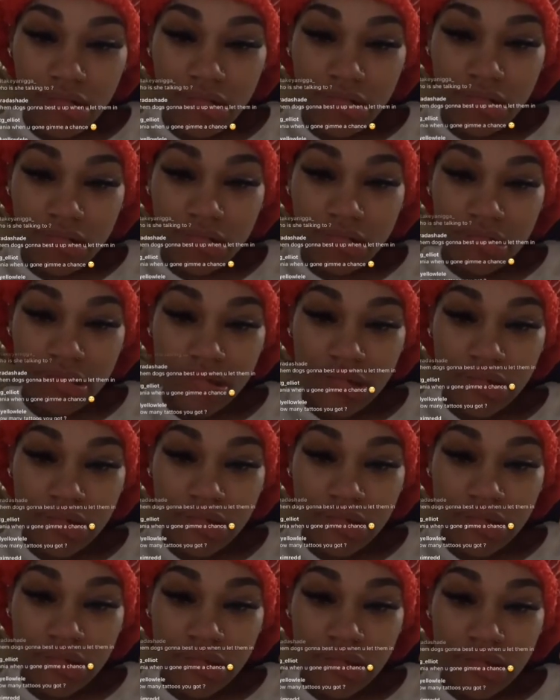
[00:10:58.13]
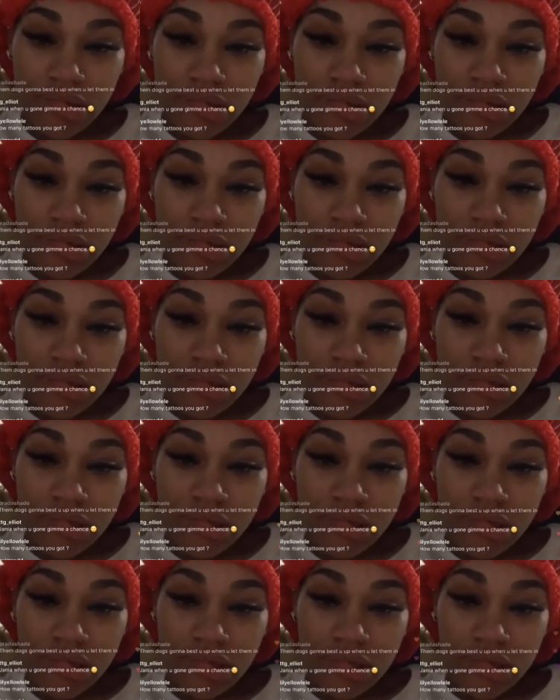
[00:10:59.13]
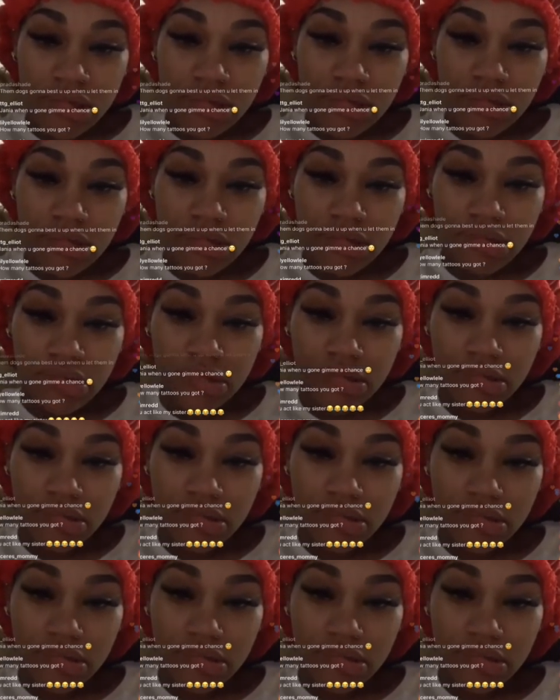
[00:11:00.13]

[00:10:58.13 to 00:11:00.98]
Nobody speaks.